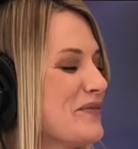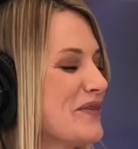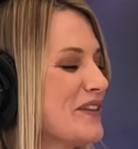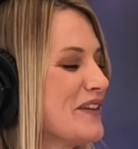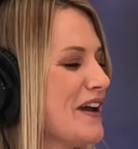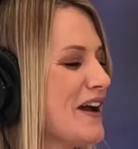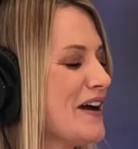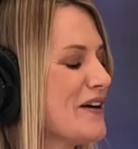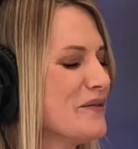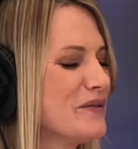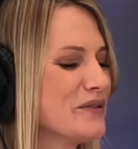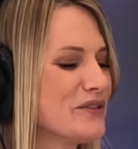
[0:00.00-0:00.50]

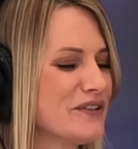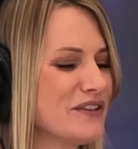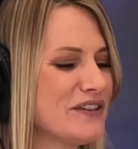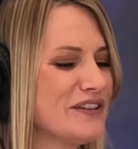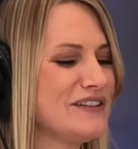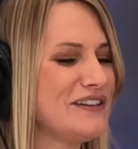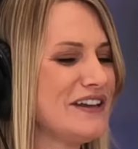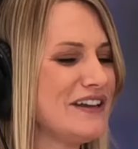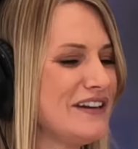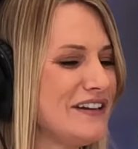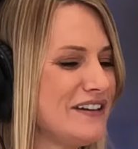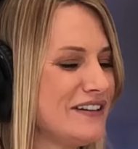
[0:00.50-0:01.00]
Yeah, I was on a
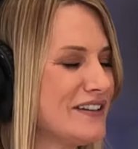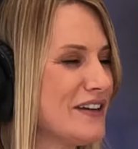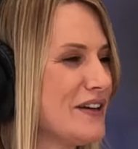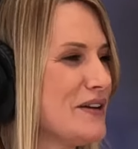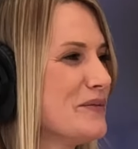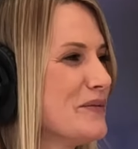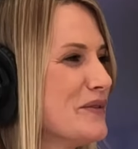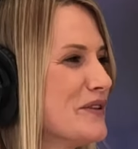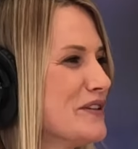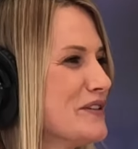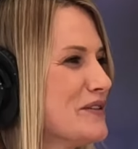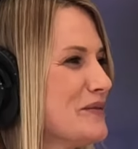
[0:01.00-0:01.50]
dating
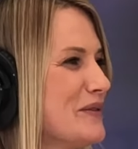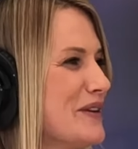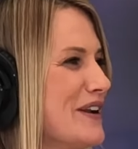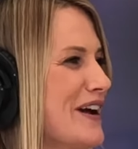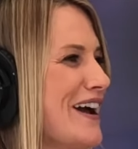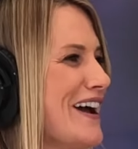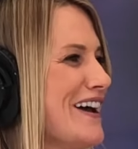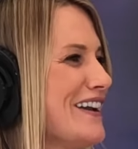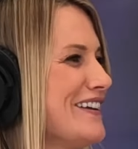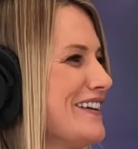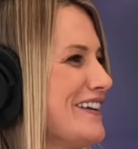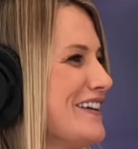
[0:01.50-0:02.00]
site once, but I
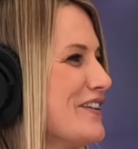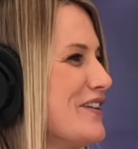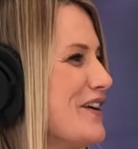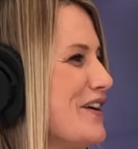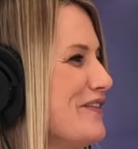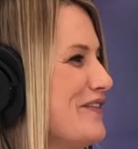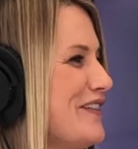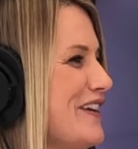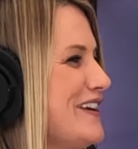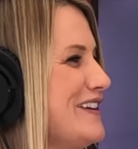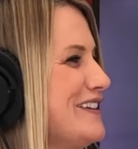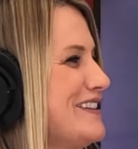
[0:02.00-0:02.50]
had to get
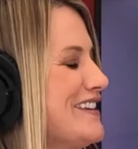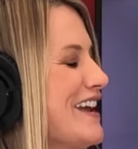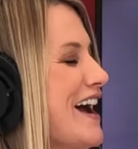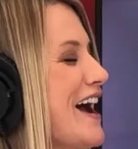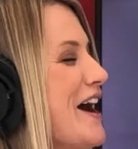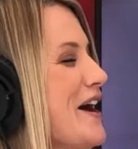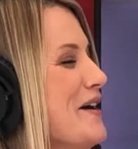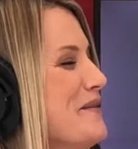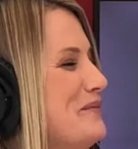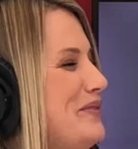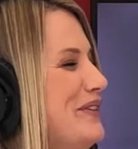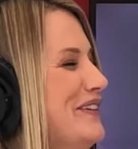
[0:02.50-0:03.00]
off
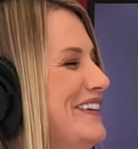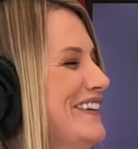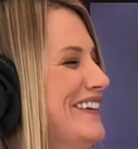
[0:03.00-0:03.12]
ASAP.